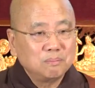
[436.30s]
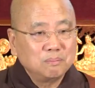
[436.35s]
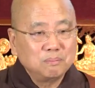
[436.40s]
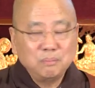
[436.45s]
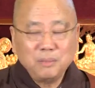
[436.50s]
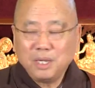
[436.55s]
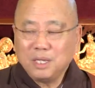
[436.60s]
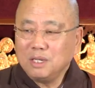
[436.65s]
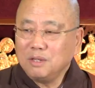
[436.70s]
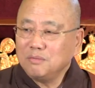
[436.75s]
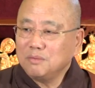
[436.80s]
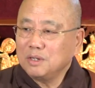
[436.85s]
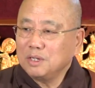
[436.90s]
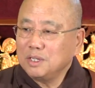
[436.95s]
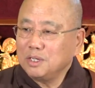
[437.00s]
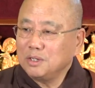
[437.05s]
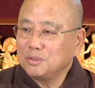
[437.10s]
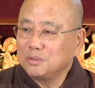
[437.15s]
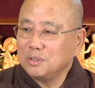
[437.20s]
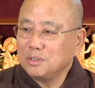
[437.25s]
many
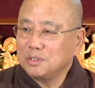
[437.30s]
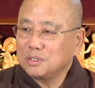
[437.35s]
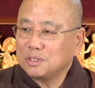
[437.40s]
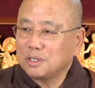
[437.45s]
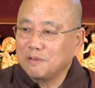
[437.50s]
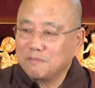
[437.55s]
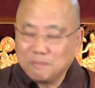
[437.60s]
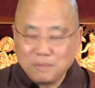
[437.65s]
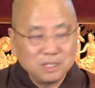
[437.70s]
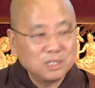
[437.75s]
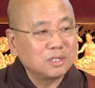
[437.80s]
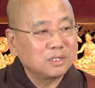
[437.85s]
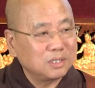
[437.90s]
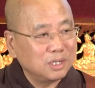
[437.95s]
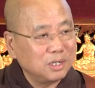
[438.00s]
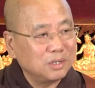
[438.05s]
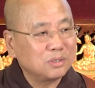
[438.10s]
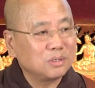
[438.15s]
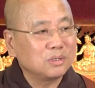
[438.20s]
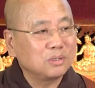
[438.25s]
religions have
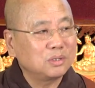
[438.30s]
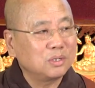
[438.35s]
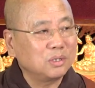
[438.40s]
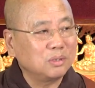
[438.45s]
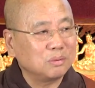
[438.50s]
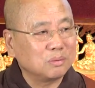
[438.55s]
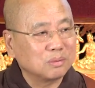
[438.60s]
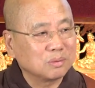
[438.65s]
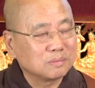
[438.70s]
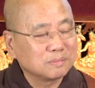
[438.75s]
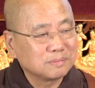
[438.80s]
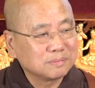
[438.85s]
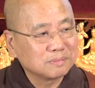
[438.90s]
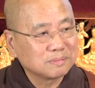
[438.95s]
meditation too.